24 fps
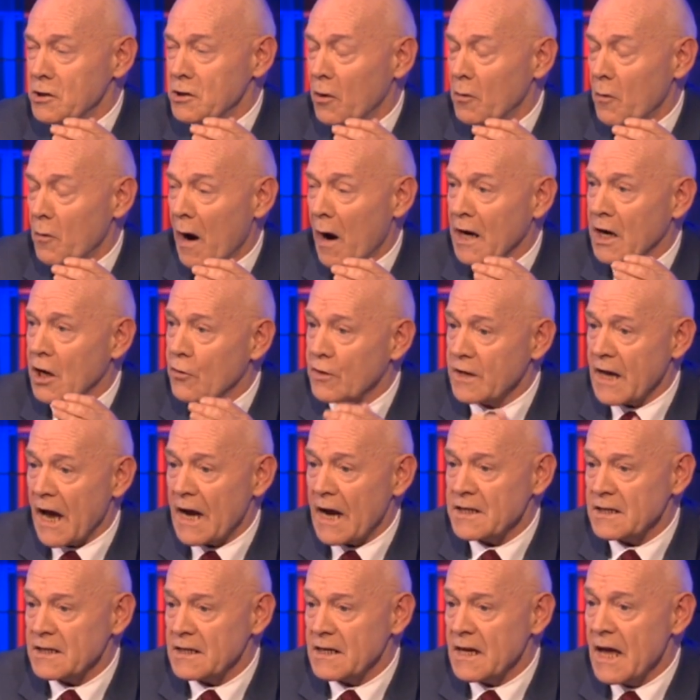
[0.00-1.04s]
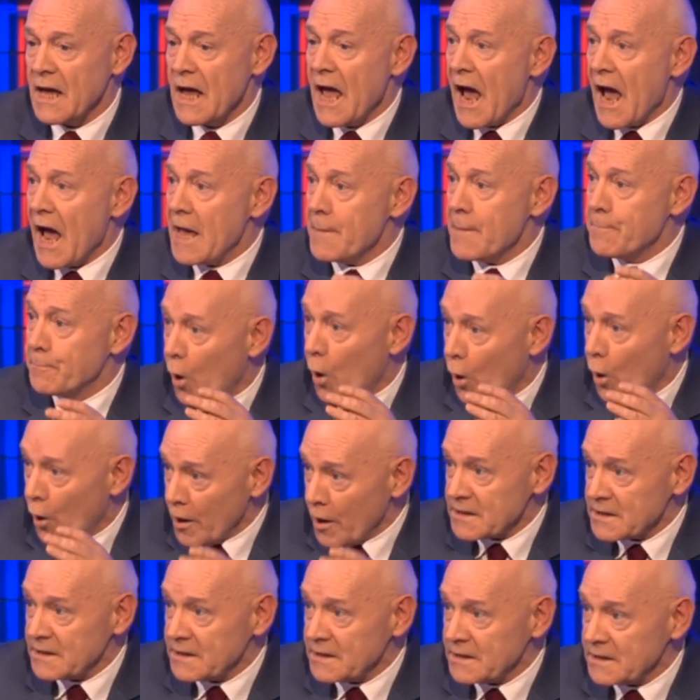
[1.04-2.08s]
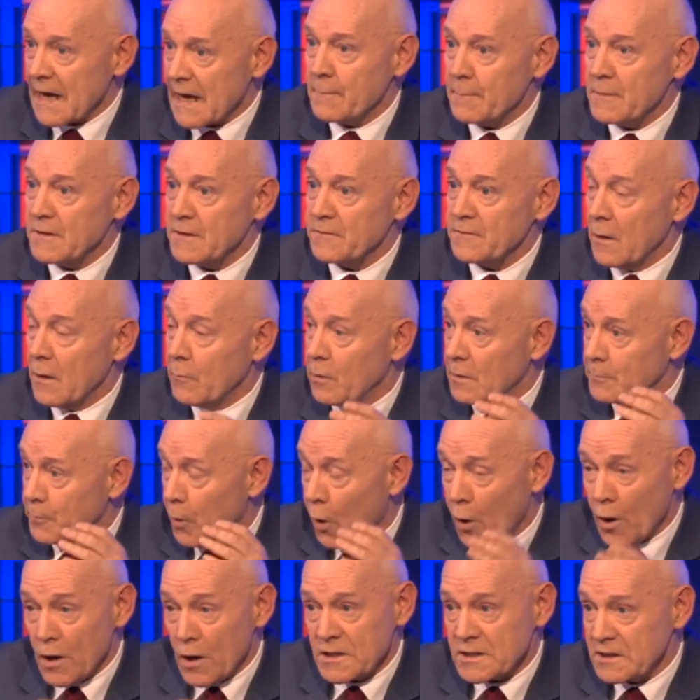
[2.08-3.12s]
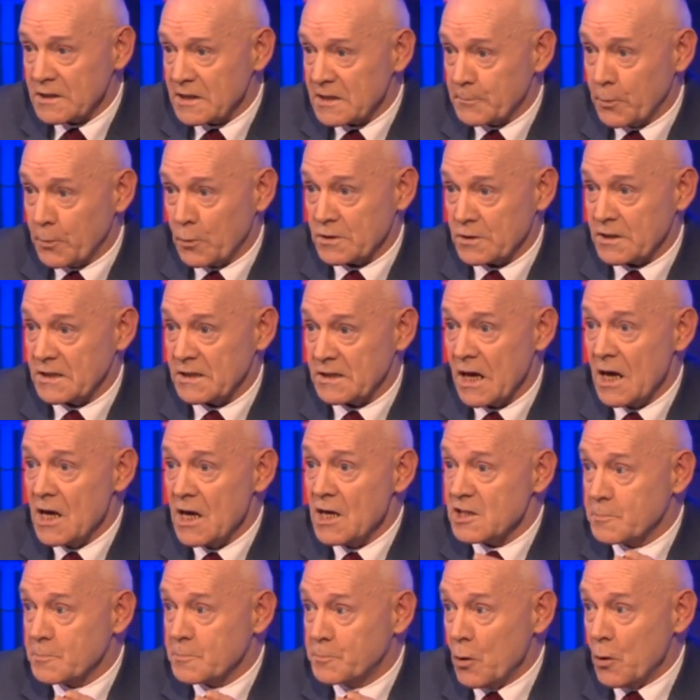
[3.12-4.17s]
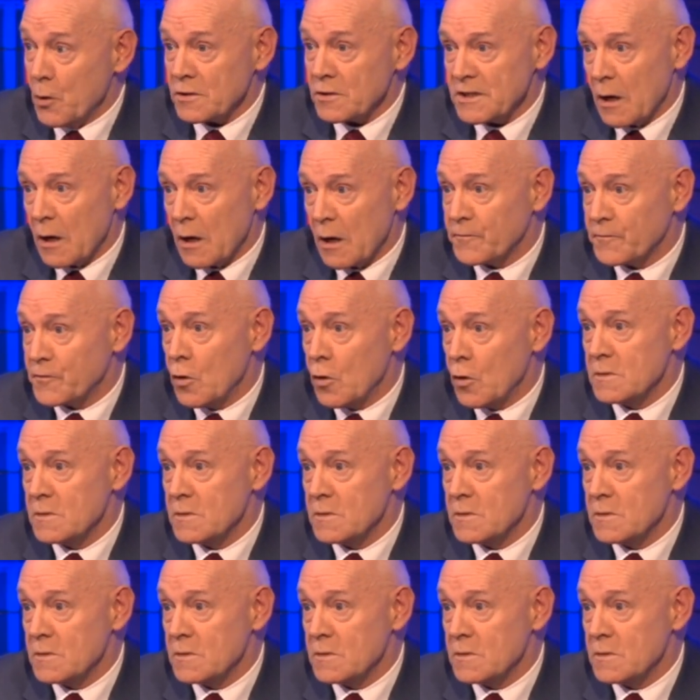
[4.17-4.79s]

you are creating a poisonous atmosphere with poisonous buses spewing out